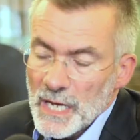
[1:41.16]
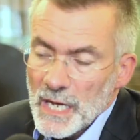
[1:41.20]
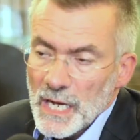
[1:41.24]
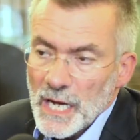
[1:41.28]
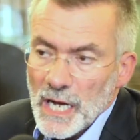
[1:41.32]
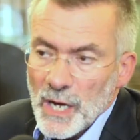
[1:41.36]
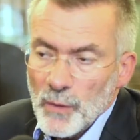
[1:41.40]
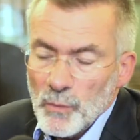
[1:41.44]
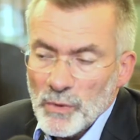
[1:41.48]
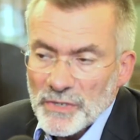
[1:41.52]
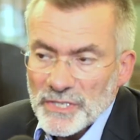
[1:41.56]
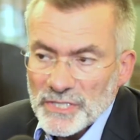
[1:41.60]

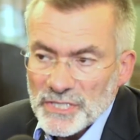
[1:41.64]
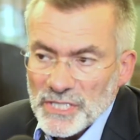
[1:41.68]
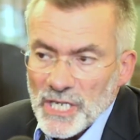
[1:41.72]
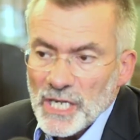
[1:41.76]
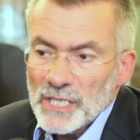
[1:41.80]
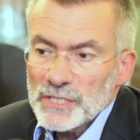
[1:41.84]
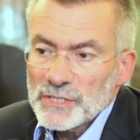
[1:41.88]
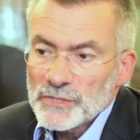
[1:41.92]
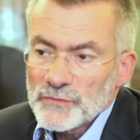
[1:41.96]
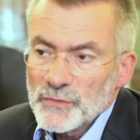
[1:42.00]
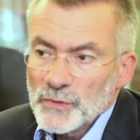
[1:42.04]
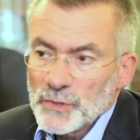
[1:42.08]
Well, the
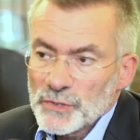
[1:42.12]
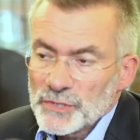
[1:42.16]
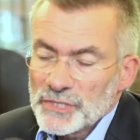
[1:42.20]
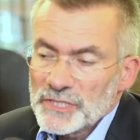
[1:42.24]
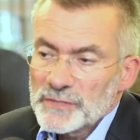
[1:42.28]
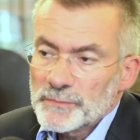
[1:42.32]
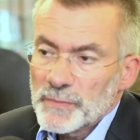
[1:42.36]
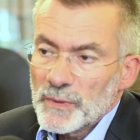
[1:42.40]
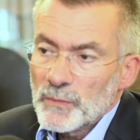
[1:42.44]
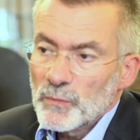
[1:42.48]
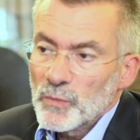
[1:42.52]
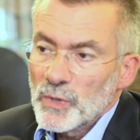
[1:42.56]
task force
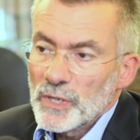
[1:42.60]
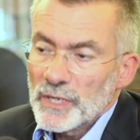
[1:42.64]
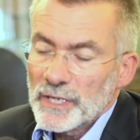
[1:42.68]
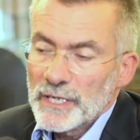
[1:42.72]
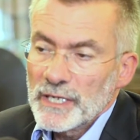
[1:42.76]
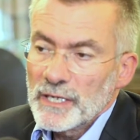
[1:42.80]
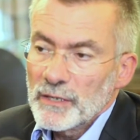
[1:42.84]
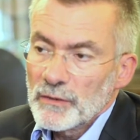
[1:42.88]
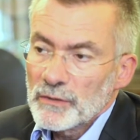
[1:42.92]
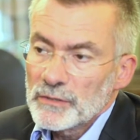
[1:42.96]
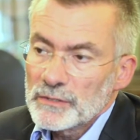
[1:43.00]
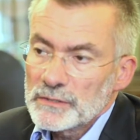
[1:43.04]
has been
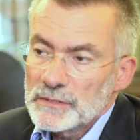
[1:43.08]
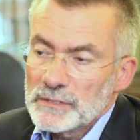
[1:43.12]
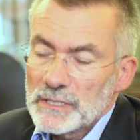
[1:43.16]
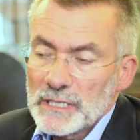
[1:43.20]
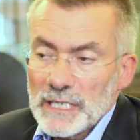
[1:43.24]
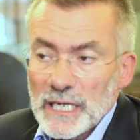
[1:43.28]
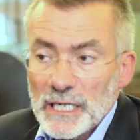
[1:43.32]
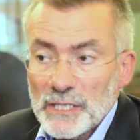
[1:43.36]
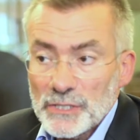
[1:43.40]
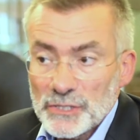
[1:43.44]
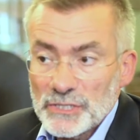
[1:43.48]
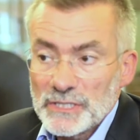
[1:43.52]
working on
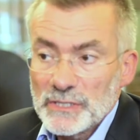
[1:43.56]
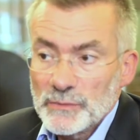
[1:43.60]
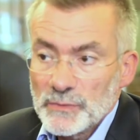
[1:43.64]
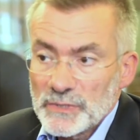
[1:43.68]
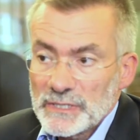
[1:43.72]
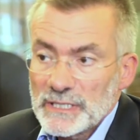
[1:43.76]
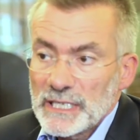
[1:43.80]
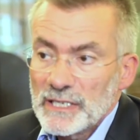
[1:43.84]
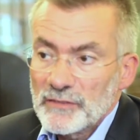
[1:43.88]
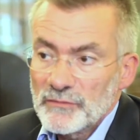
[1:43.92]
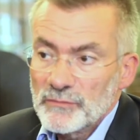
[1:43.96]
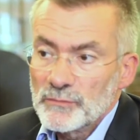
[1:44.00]
largely
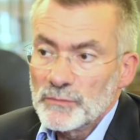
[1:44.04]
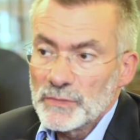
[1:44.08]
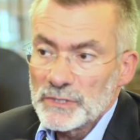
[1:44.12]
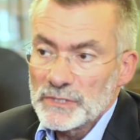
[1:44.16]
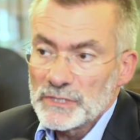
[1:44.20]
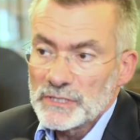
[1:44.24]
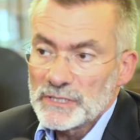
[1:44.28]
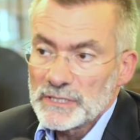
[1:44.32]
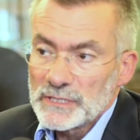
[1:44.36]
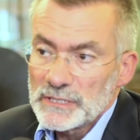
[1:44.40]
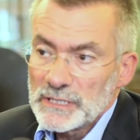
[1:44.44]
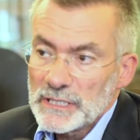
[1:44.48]
with
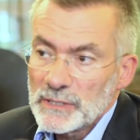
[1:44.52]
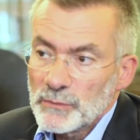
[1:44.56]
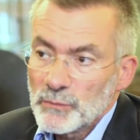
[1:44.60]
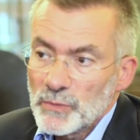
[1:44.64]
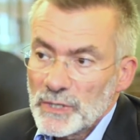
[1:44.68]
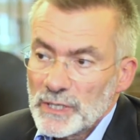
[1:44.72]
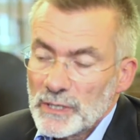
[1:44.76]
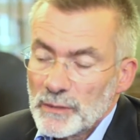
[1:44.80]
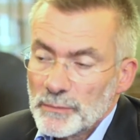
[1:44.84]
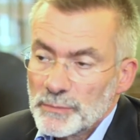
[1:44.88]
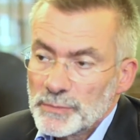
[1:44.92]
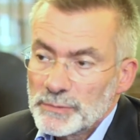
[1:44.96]
government, and
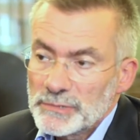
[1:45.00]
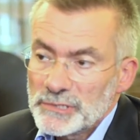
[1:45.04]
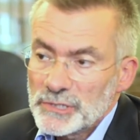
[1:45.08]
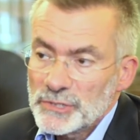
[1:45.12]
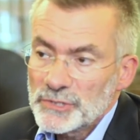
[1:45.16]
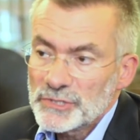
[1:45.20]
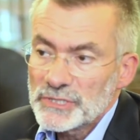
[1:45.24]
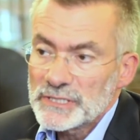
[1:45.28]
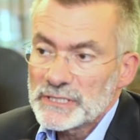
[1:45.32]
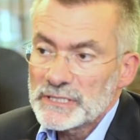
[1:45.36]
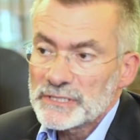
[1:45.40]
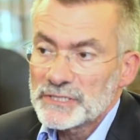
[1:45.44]
we are
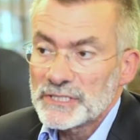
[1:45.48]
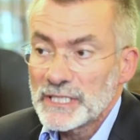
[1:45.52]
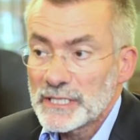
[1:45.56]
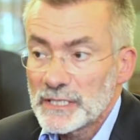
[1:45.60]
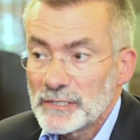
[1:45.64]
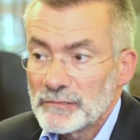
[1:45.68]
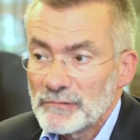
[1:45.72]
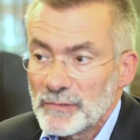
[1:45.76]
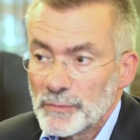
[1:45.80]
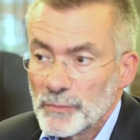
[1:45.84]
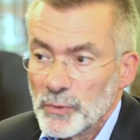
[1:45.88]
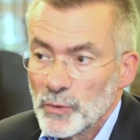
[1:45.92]
producing our
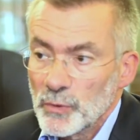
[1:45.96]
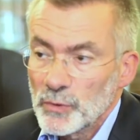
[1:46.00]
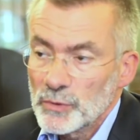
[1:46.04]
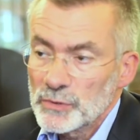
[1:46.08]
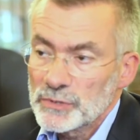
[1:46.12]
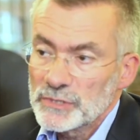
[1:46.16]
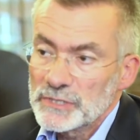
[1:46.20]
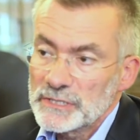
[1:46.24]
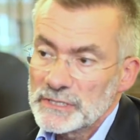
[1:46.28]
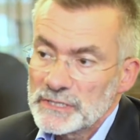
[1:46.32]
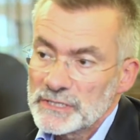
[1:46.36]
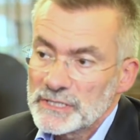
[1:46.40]
second
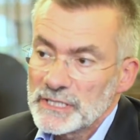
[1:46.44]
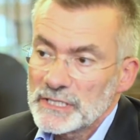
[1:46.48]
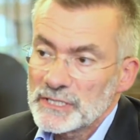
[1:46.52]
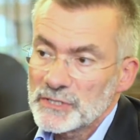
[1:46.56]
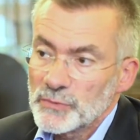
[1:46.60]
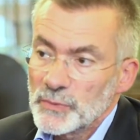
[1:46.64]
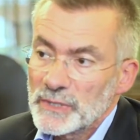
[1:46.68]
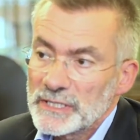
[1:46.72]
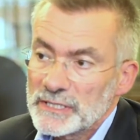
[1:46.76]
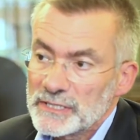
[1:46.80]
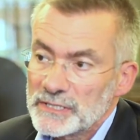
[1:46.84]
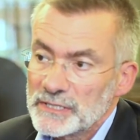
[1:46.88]
report in
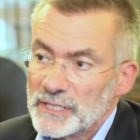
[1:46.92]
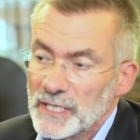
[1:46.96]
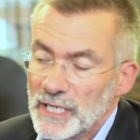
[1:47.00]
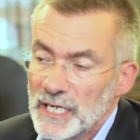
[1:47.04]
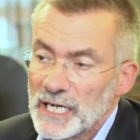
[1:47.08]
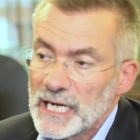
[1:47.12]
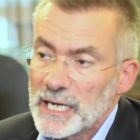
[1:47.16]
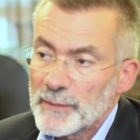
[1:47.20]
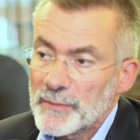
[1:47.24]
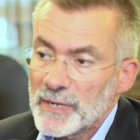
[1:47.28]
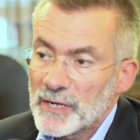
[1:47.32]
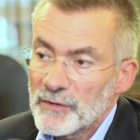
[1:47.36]
6 weeks'
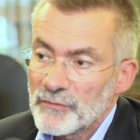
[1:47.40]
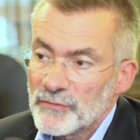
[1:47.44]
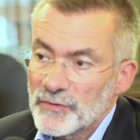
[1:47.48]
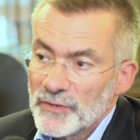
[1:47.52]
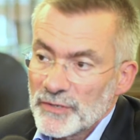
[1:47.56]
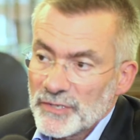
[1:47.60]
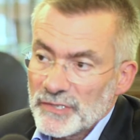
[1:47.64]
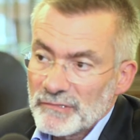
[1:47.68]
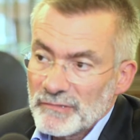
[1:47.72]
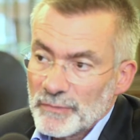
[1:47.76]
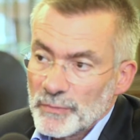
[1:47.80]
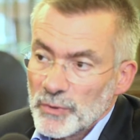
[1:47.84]
time. Our
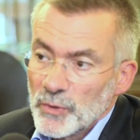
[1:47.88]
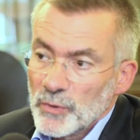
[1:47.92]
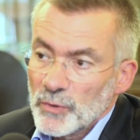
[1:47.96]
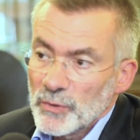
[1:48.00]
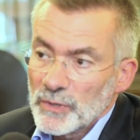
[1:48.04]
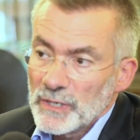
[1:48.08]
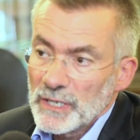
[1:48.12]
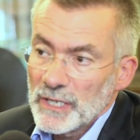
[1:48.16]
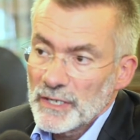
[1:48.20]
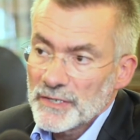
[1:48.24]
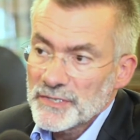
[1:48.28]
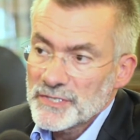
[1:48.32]
first
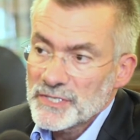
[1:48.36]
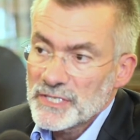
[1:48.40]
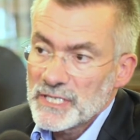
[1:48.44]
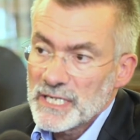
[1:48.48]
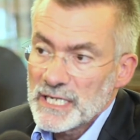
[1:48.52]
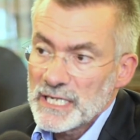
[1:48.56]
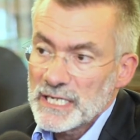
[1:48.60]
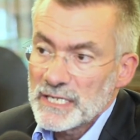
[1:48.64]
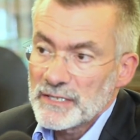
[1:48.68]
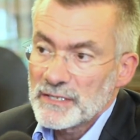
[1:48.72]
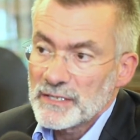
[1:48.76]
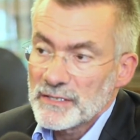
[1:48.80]
report last
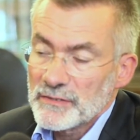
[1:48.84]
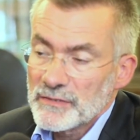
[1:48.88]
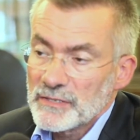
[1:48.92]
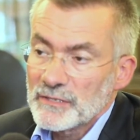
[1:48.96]
year, the